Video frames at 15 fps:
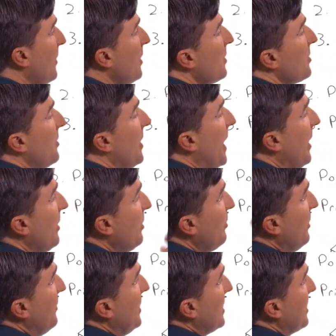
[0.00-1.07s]
so now that
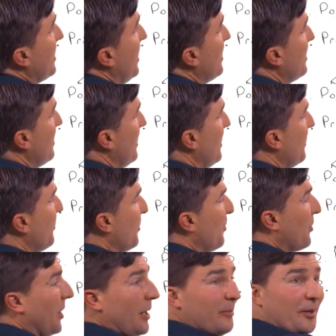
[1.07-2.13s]
we've discussed the different
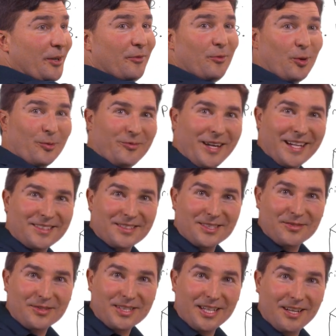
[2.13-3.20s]
primary form factors
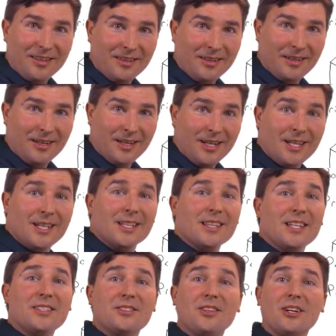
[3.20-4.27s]
of cell,
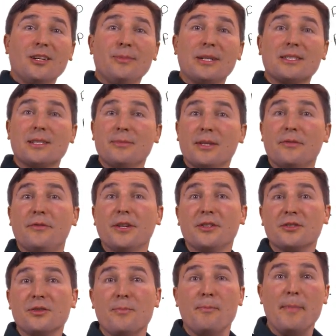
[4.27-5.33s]
let's talk about some of the
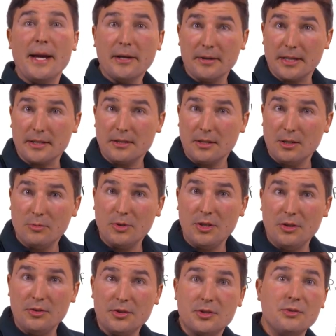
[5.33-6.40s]
figures of merit you would
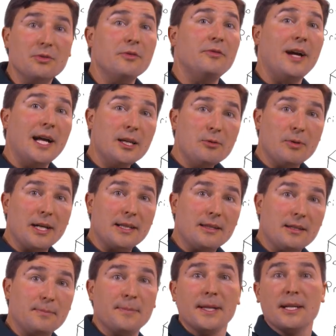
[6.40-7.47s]
use to evaluate
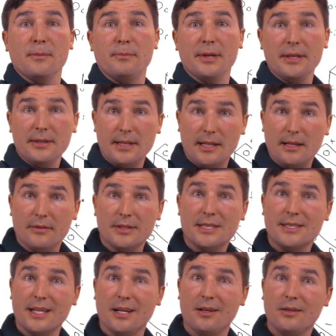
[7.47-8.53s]
the applicability of a
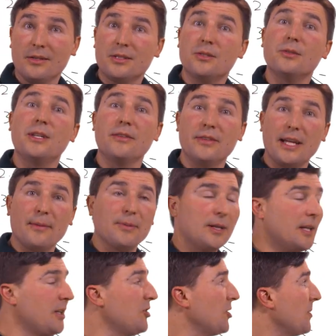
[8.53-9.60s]
cell to a given
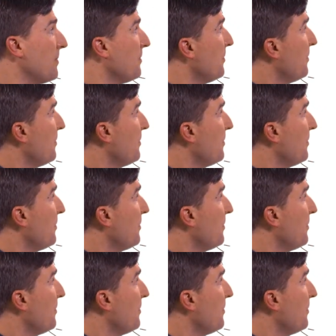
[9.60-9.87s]
application.